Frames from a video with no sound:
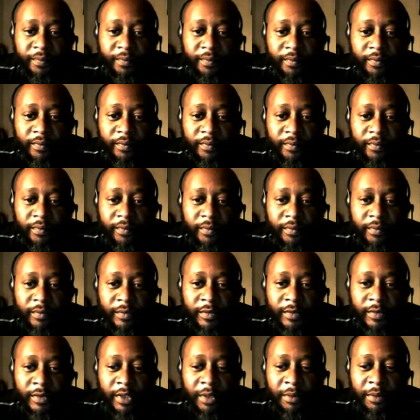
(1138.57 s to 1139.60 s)
Never.
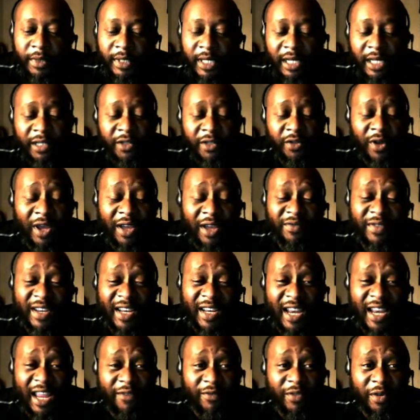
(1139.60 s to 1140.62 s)
Ever.
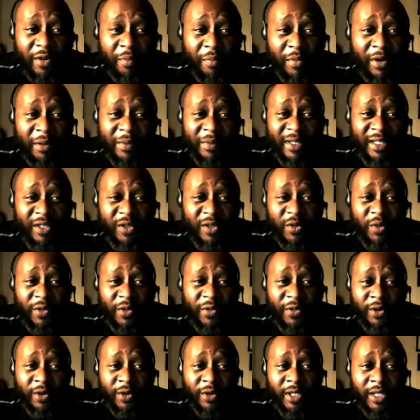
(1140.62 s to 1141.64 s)
In any
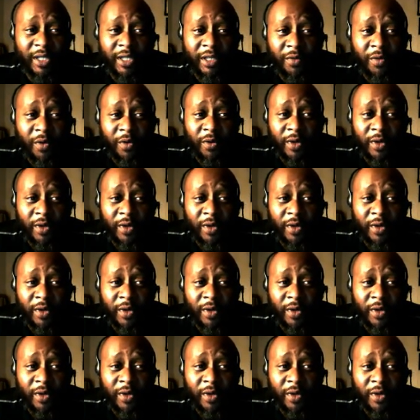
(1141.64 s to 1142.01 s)
chat room. I've